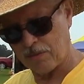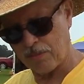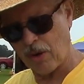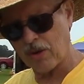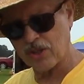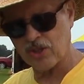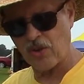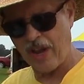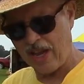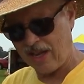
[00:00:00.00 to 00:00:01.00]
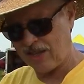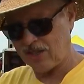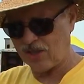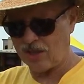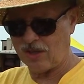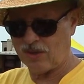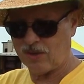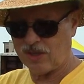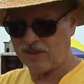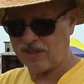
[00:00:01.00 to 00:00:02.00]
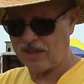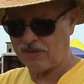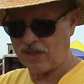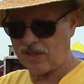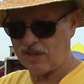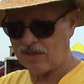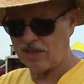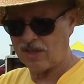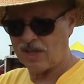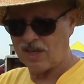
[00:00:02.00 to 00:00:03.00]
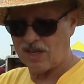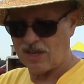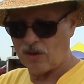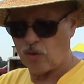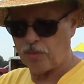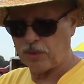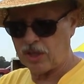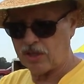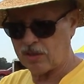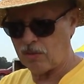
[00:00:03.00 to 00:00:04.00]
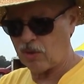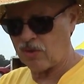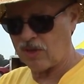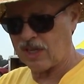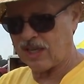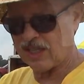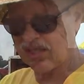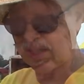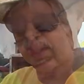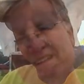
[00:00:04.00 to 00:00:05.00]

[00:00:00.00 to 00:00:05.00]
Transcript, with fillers: Broke a strand, so I'm going to have to replace the motor, I guess.